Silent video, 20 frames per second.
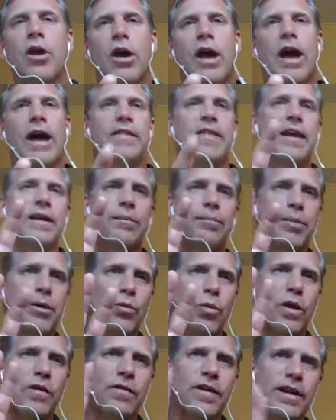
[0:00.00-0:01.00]
I think,
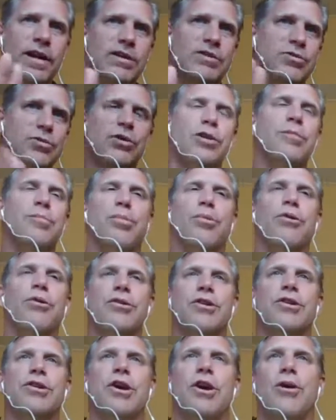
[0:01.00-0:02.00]
but one thing is really
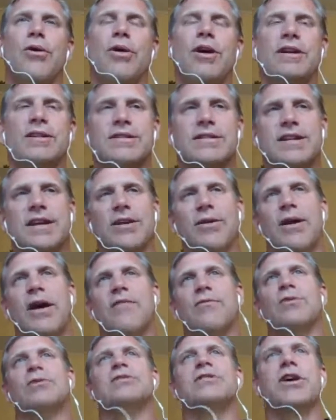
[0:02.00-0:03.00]
important to know is,
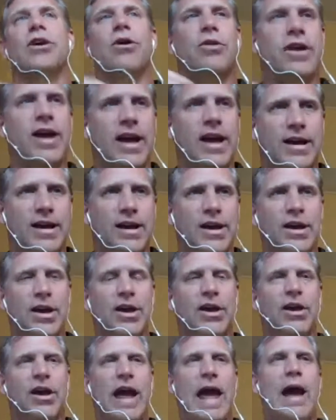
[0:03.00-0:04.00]
everyone said, okay,
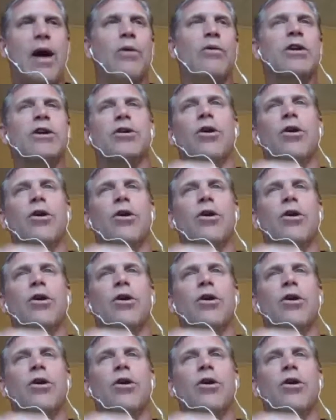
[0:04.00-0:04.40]
how can you